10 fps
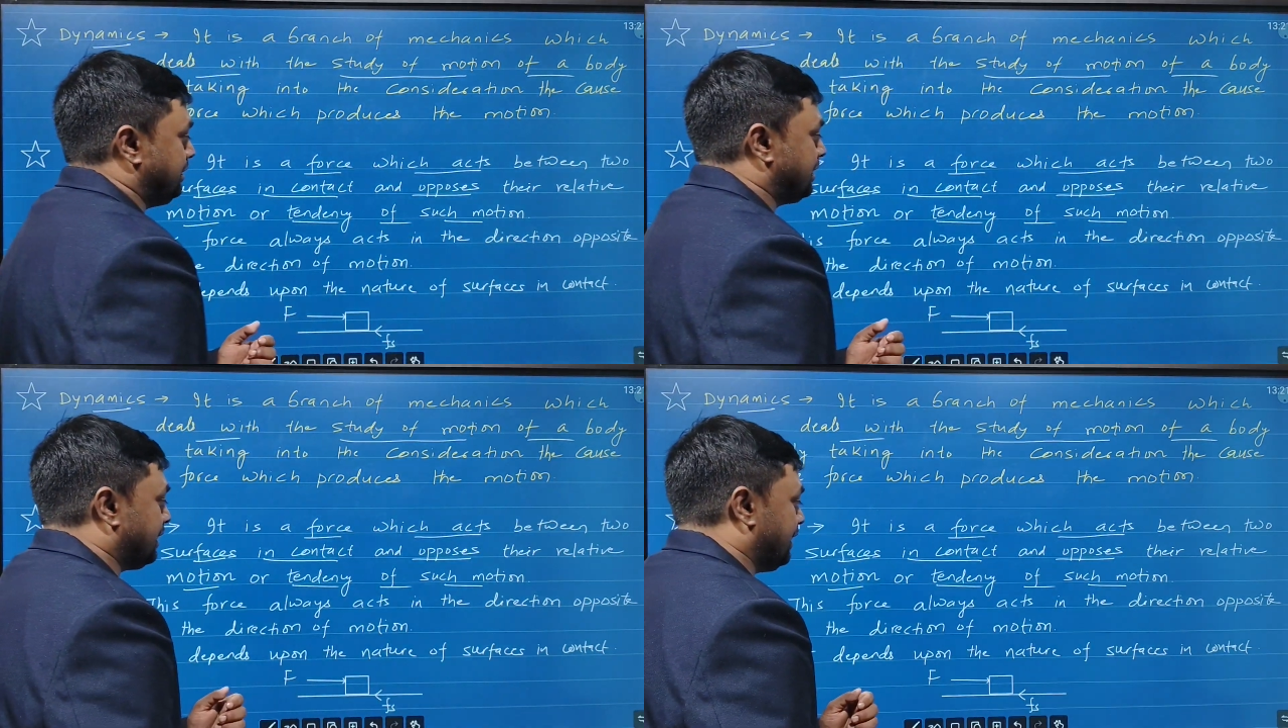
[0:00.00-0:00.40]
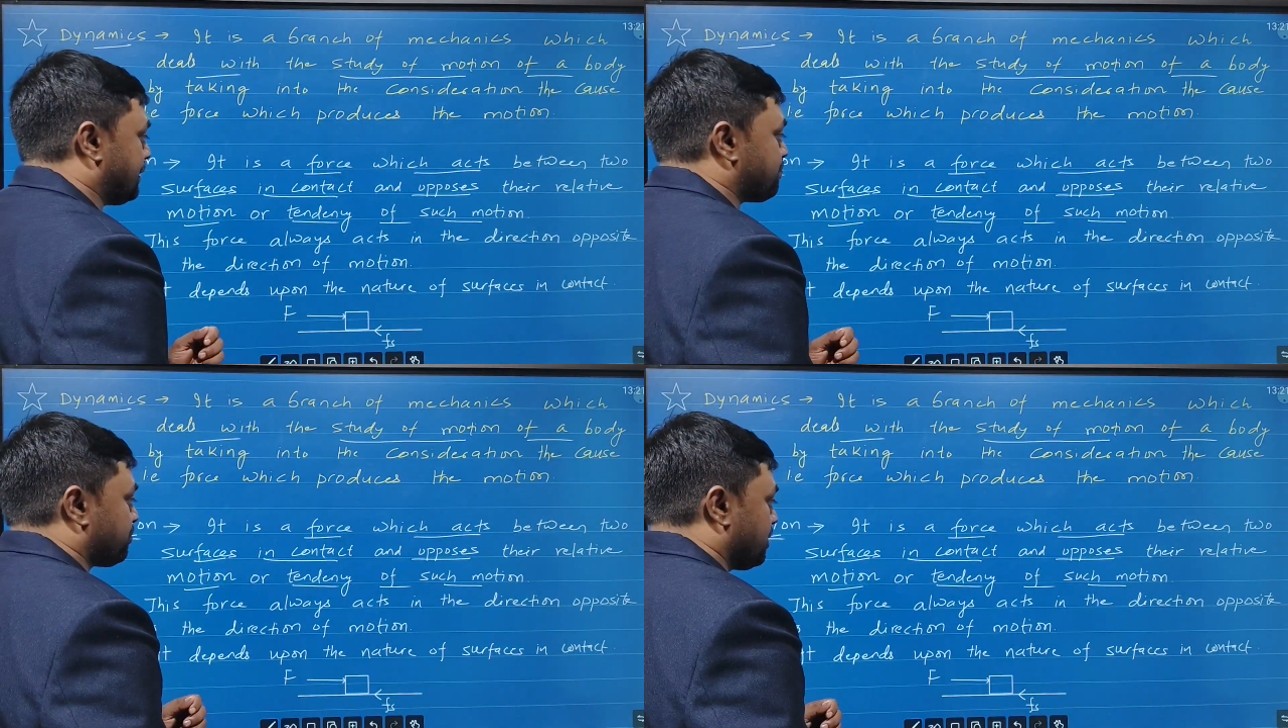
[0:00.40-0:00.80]
Is it
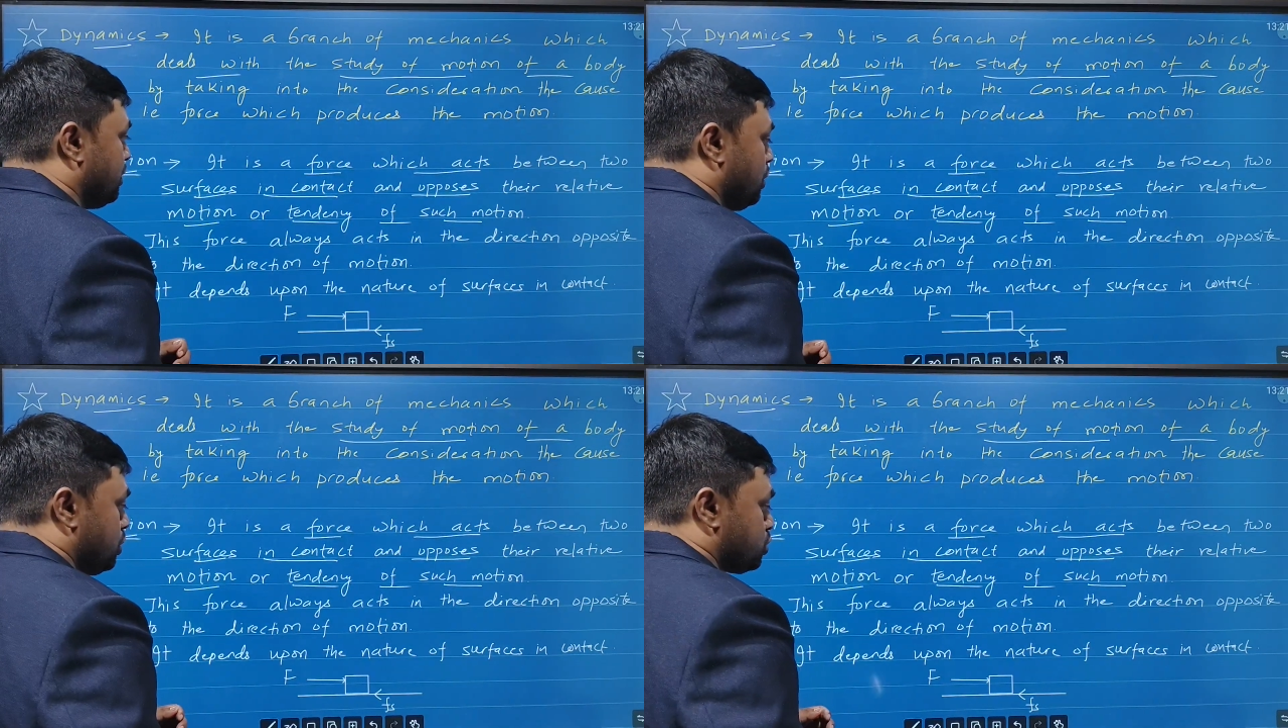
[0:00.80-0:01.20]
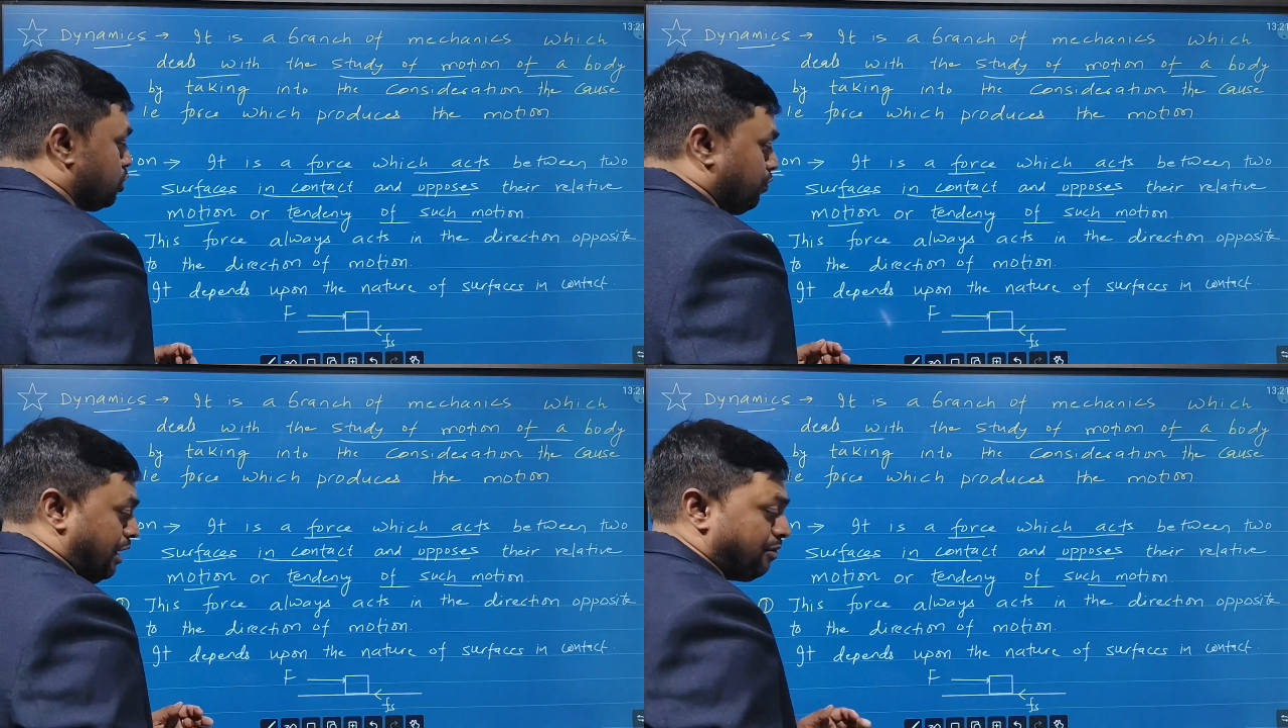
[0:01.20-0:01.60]
clear?
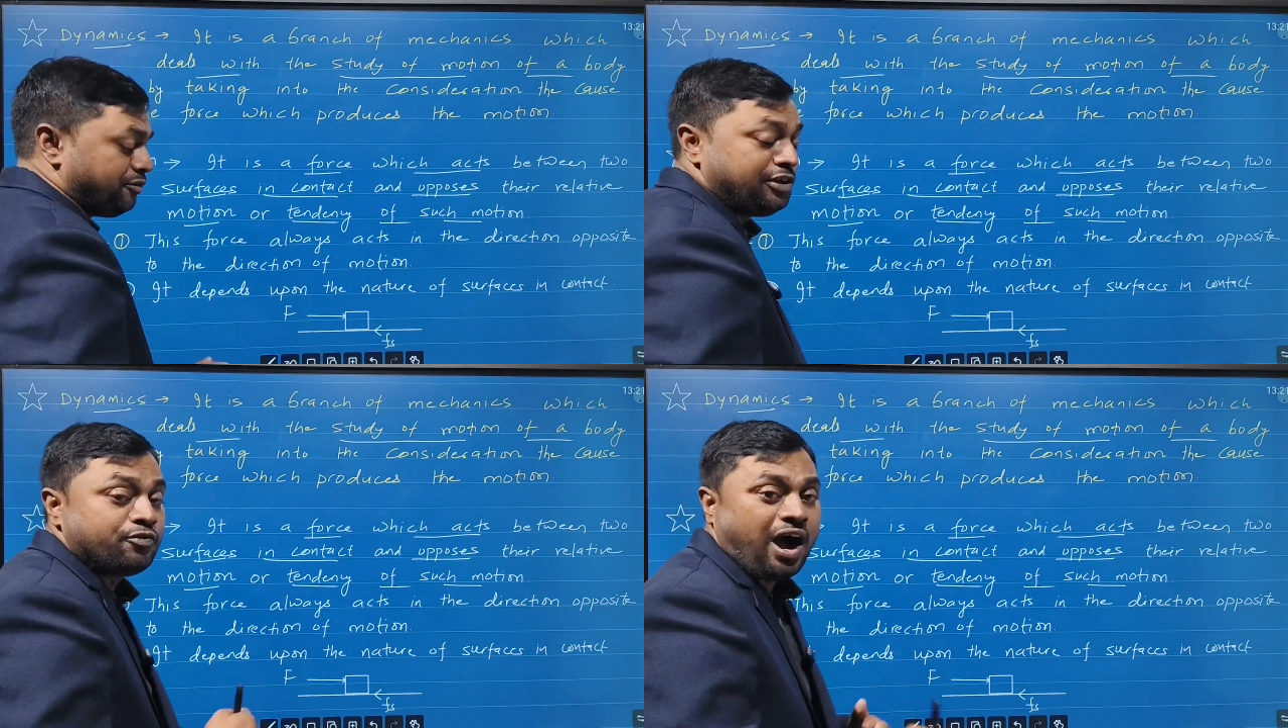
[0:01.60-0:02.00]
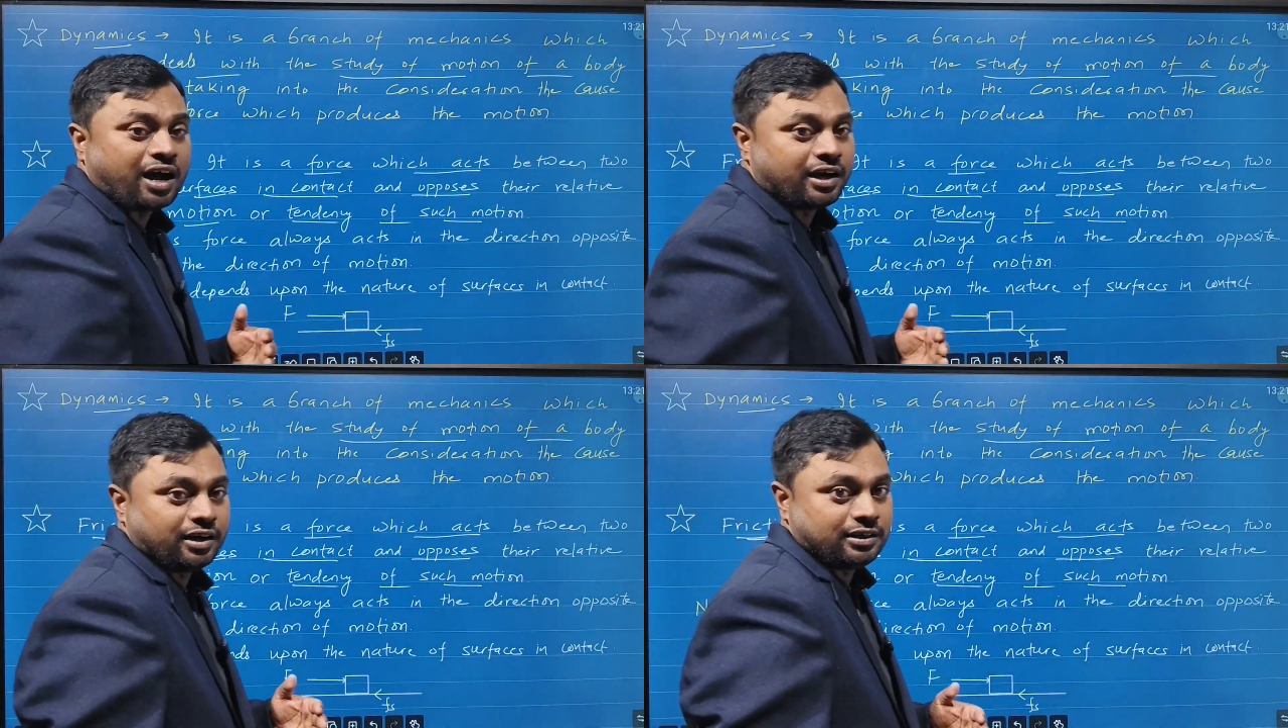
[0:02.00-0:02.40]
So whenever we
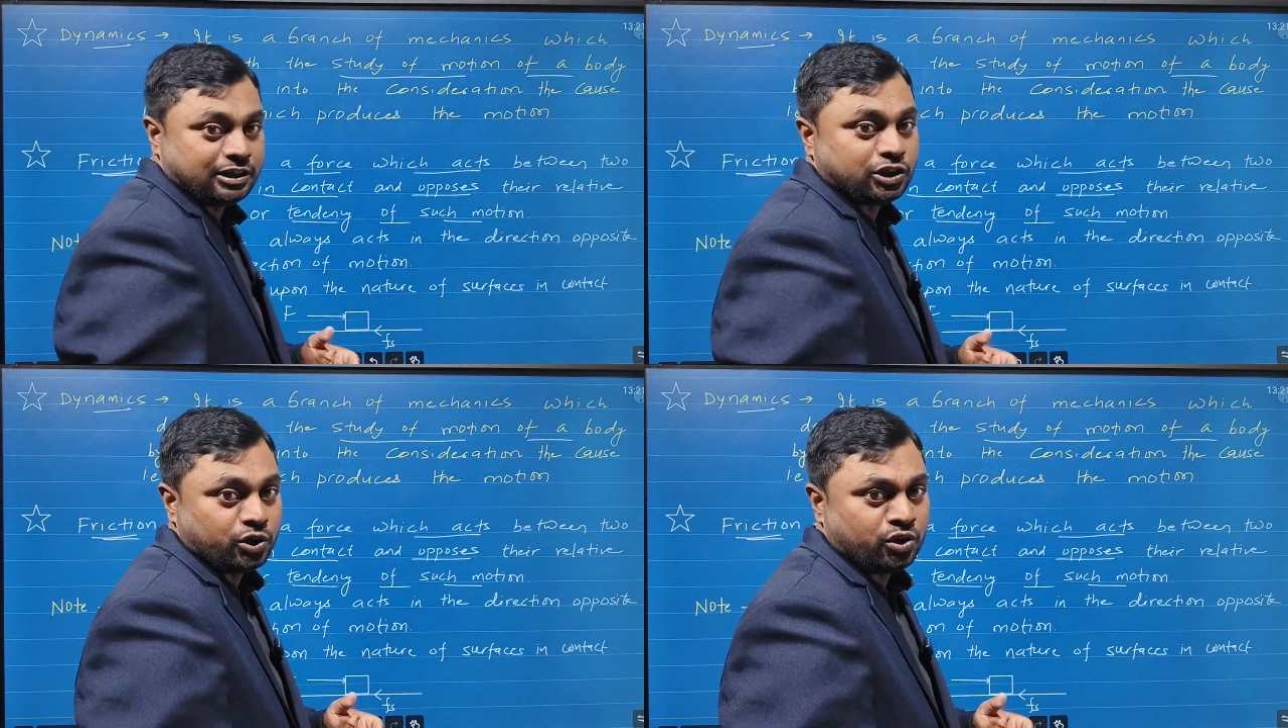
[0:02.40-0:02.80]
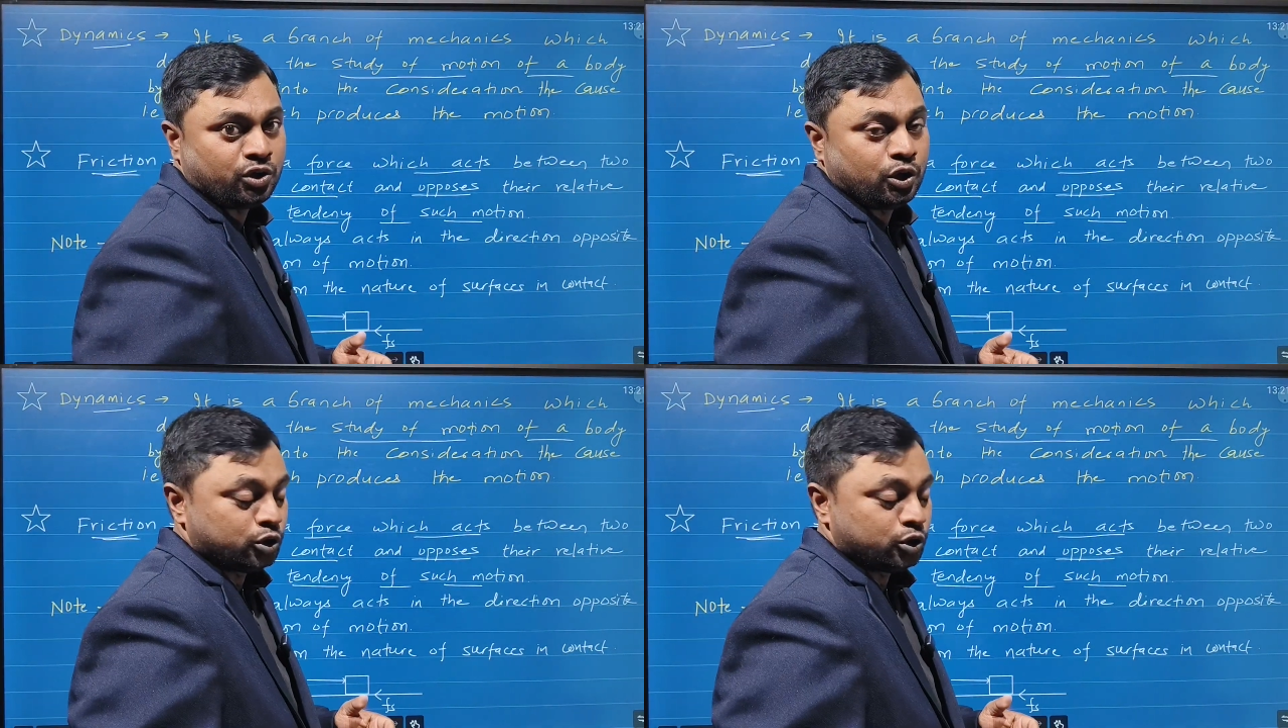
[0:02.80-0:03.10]
walk, yes or no?